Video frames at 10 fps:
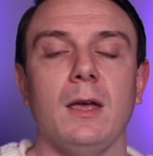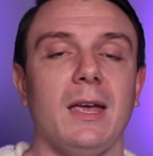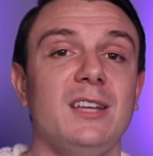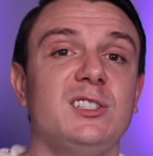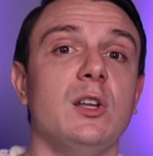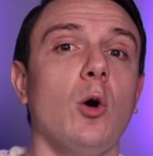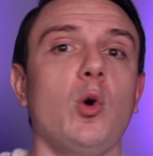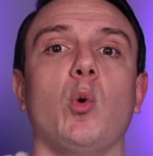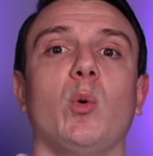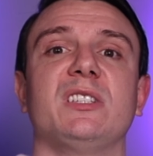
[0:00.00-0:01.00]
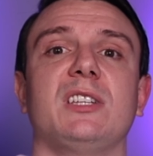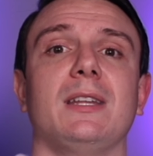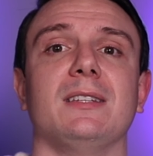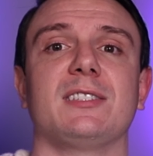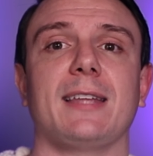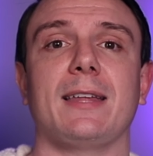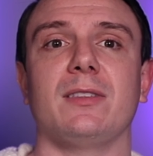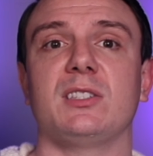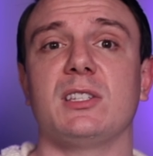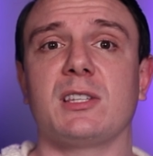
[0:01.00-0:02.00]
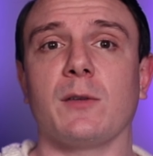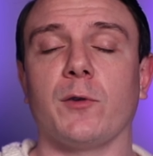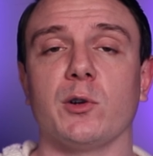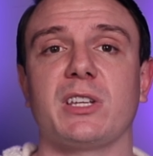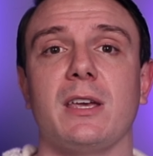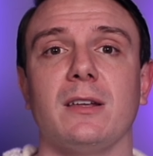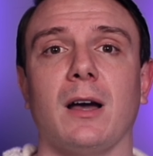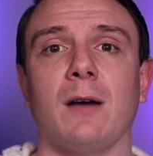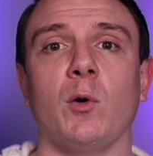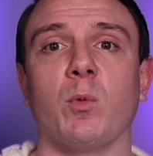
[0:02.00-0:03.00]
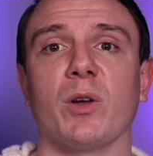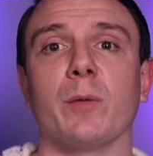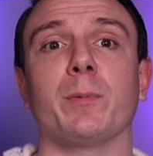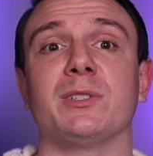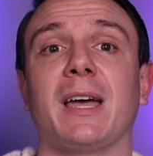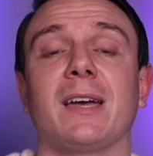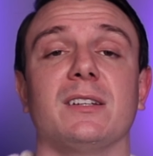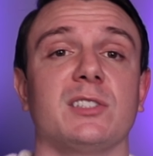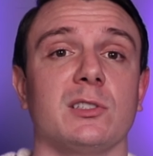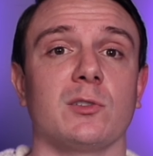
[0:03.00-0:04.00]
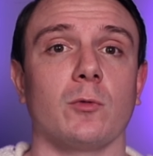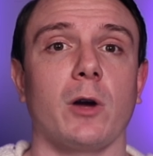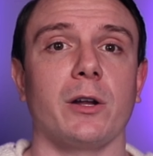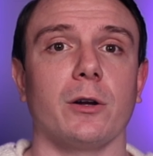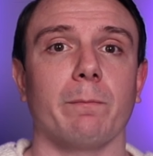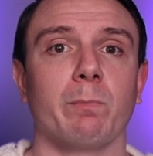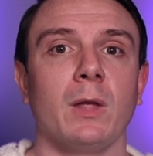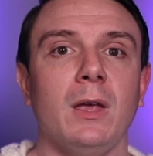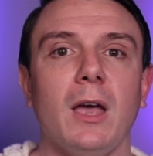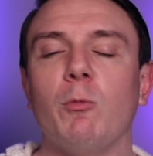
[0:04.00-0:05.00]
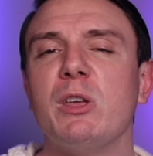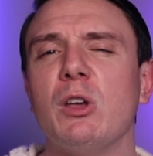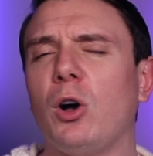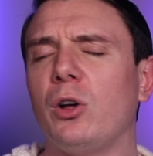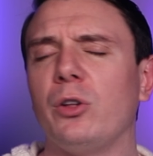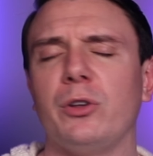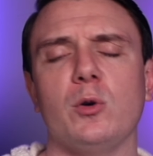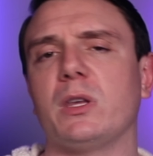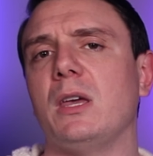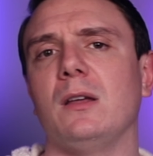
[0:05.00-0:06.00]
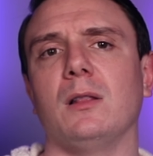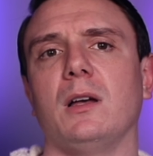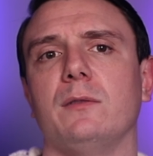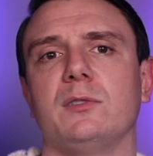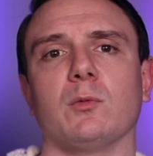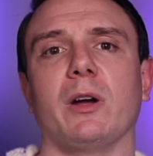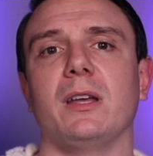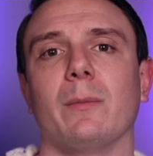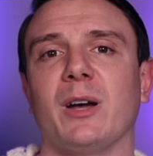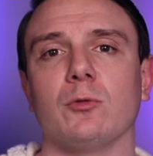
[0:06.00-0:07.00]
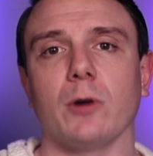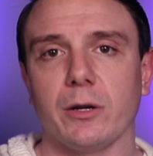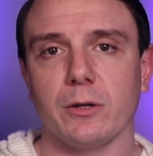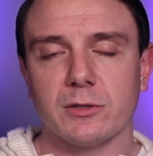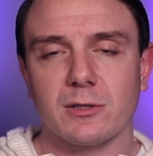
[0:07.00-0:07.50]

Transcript: It's no coincidence that this is the first King novel where the protagonist is a writer. And we all know King loves writing about writers.